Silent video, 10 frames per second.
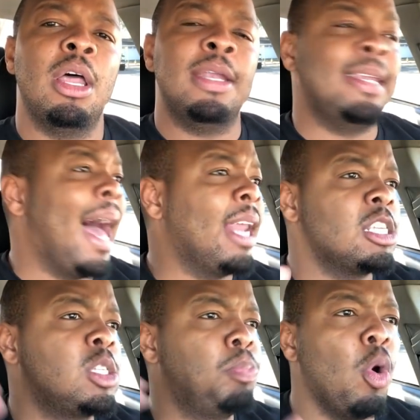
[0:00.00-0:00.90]
Not a
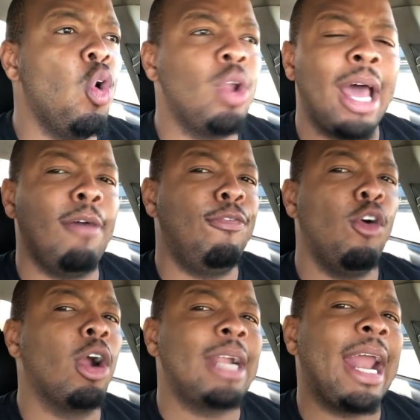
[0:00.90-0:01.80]
spoon, not a
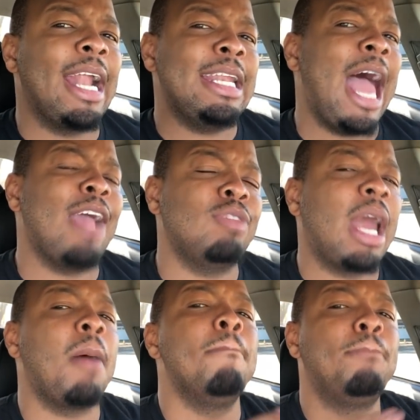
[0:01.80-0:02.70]
fork, not a knife,
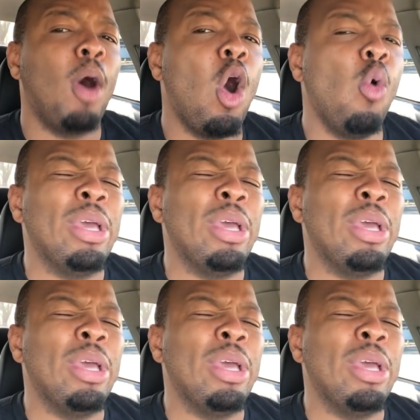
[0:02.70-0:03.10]
not a bowl.